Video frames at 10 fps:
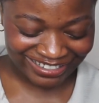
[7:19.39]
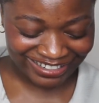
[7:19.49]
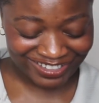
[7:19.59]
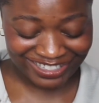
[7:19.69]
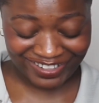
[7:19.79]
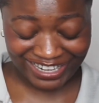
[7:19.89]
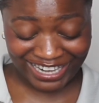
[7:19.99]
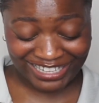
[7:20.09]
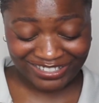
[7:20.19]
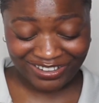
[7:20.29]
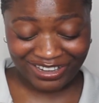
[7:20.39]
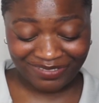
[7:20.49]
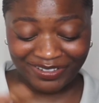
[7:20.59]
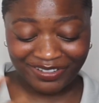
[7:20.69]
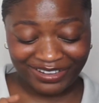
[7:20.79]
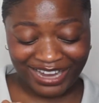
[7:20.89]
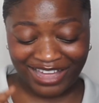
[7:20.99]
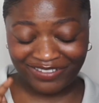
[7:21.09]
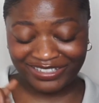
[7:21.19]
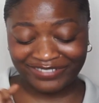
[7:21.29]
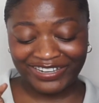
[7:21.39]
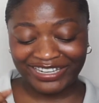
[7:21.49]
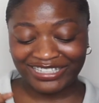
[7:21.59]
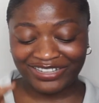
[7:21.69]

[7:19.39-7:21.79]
That was a really nice song. I'm not gonna lie, it was really nice.